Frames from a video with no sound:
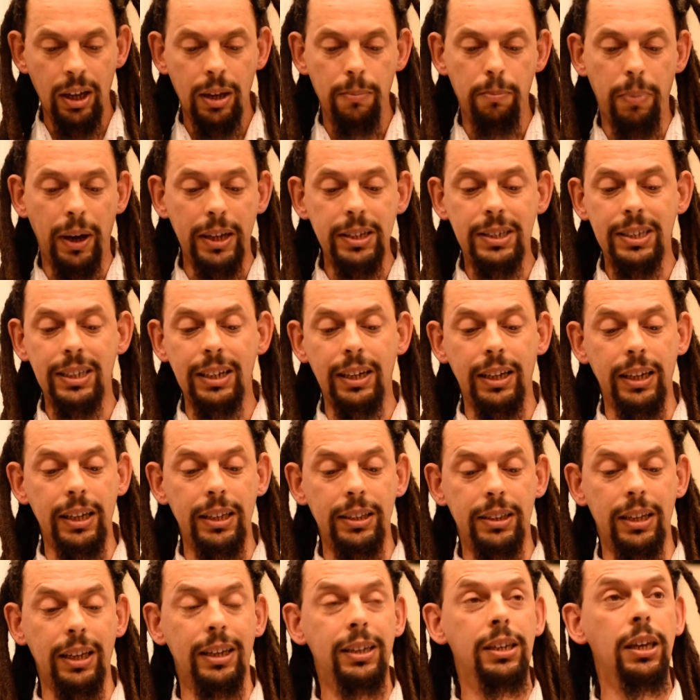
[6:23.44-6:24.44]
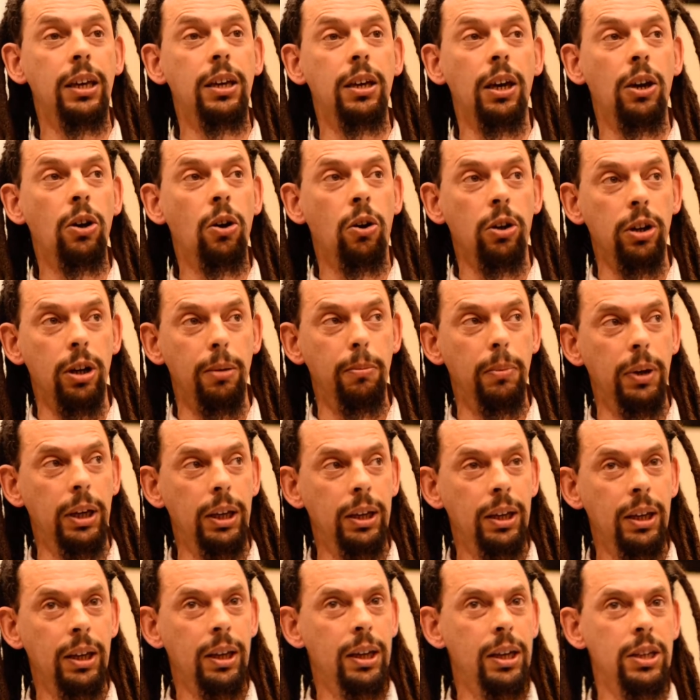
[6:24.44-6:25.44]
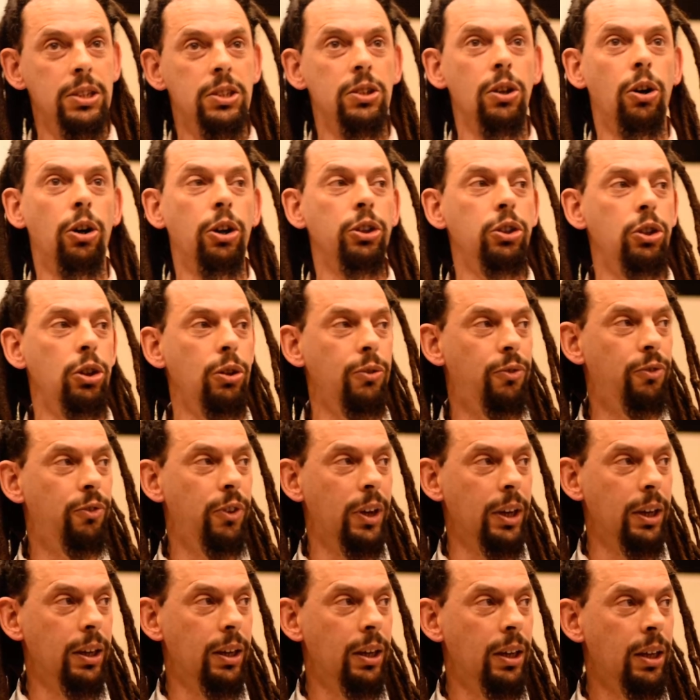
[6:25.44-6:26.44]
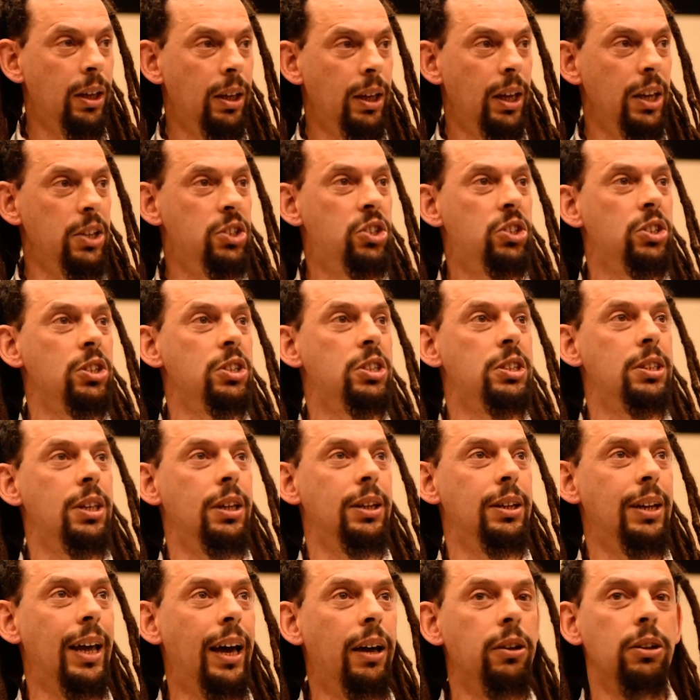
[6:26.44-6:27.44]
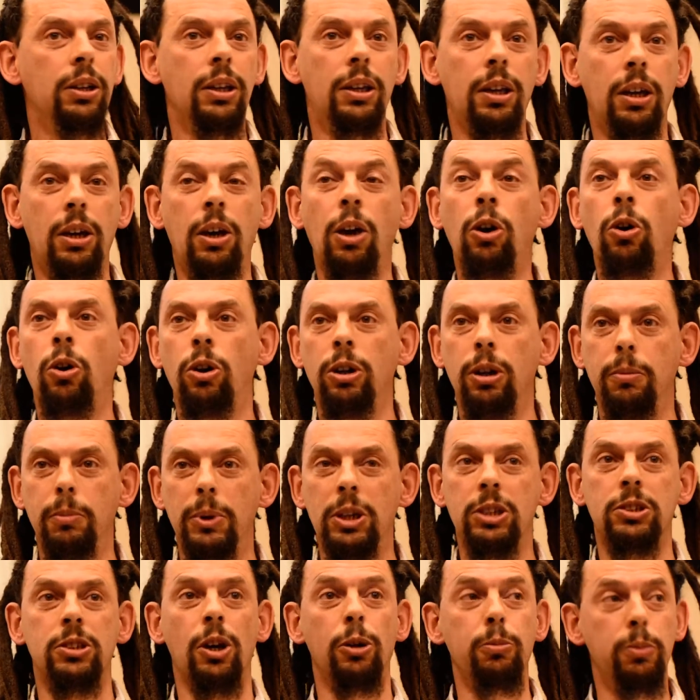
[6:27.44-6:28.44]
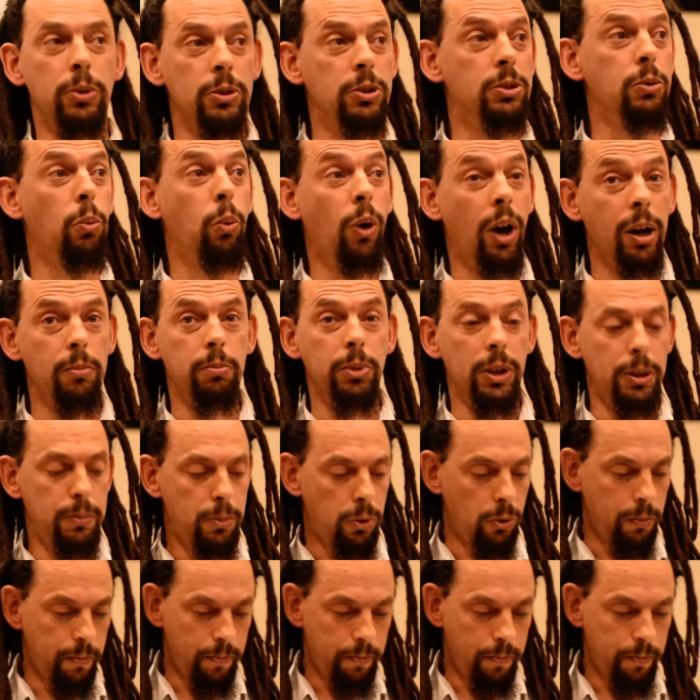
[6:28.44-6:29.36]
Basically, the gig economy is not a new thing. It's just that now the gig economy is open to white people.